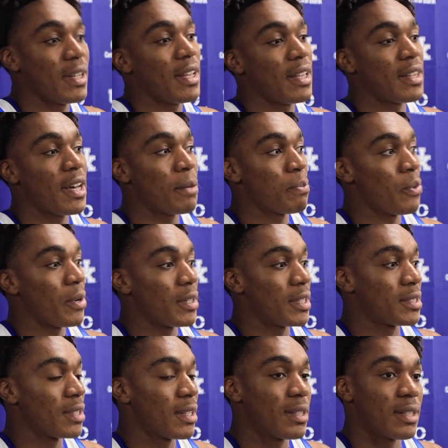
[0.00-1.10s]
At that point,
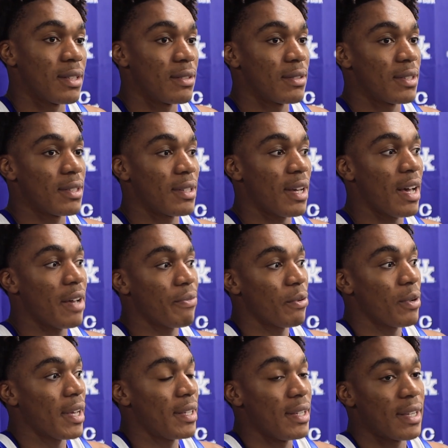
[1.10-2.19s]
there's nothing I feel
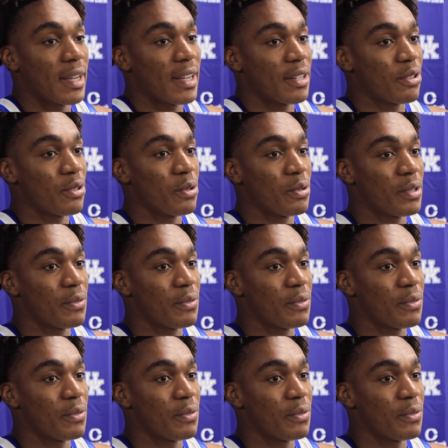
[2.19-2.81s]
like he can't do.